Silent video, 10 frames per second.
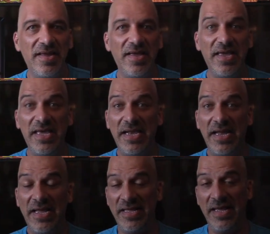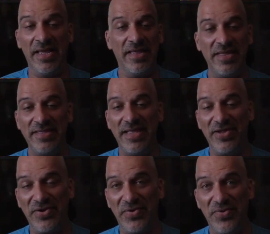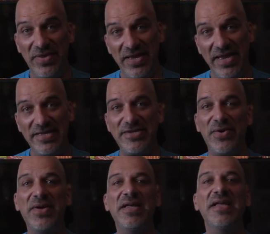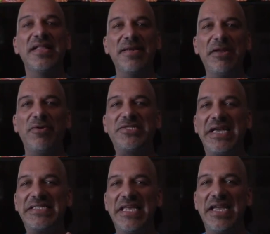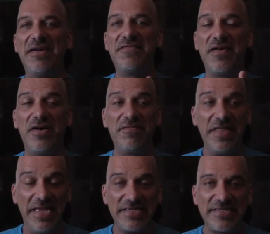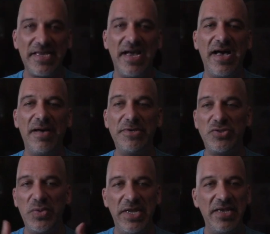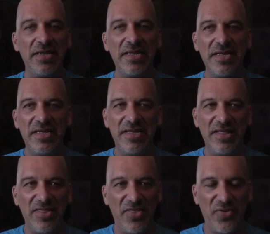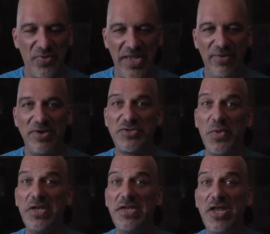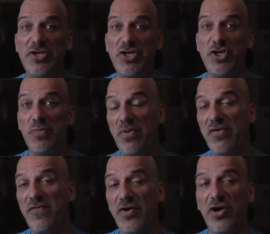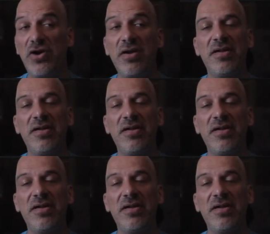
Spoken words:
and I think they look really neat. So let me know what you guys think of these. Between the three, which one do you prefer?